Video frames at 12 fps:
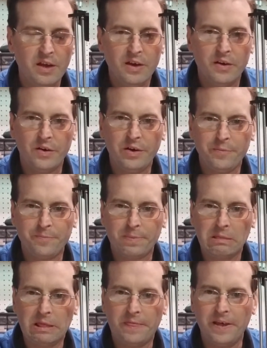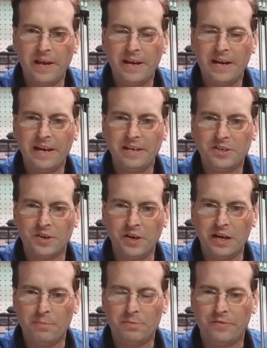Well, then I turned
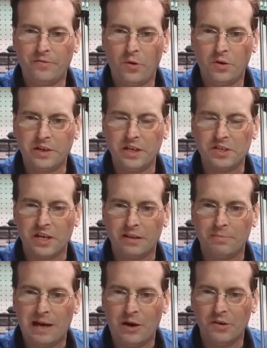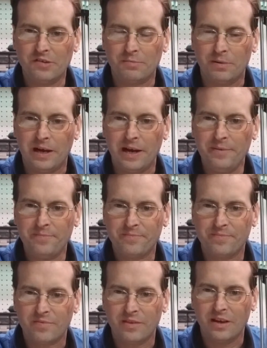up the voltage on the power supply
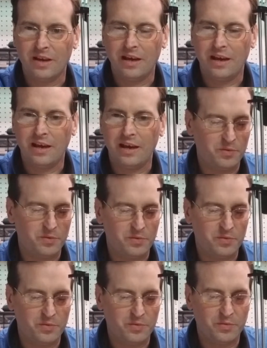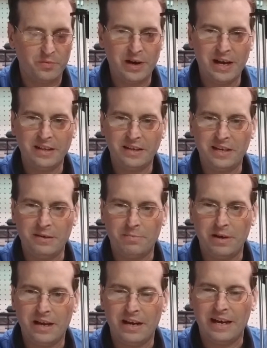and ran the heat
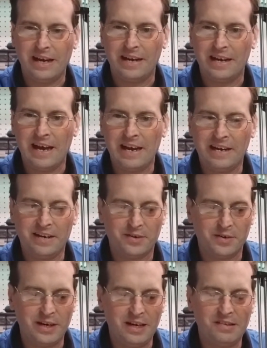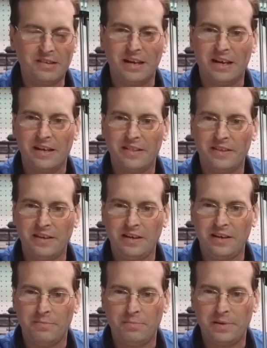bed at 90 degrees and
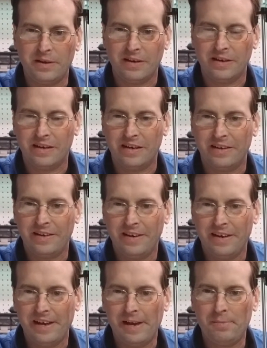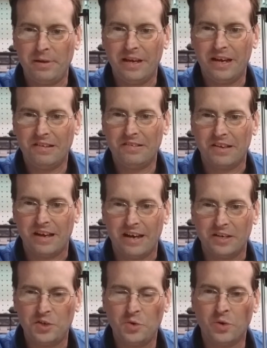the ABS
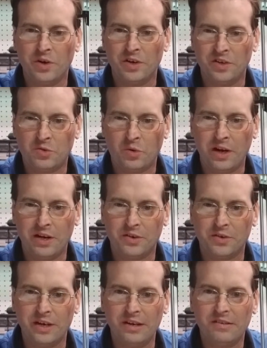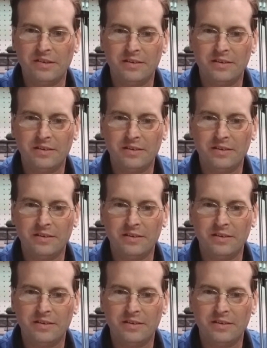at 220 degrees.